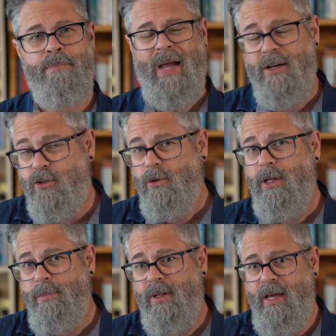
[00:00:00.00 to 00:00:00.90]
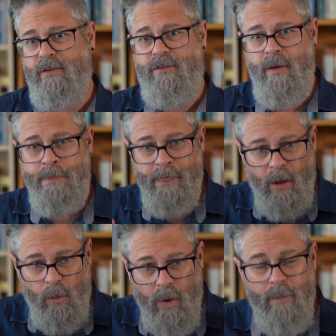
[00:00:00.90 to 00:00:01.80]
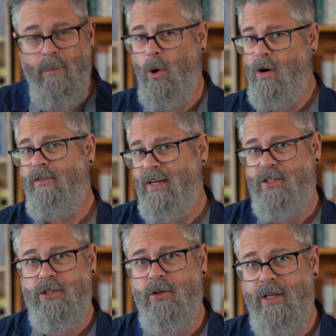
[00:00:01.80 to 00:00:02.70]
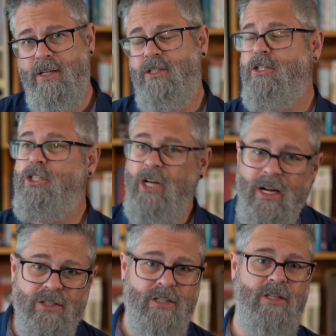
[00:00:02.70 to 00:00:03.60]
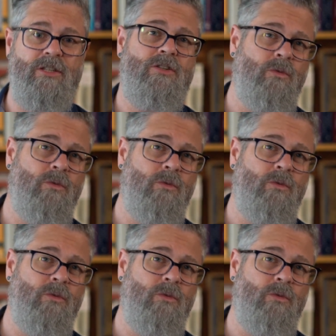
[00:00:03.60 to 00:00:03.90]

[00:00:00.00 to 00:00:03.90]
I truly believe when more of us do this, justice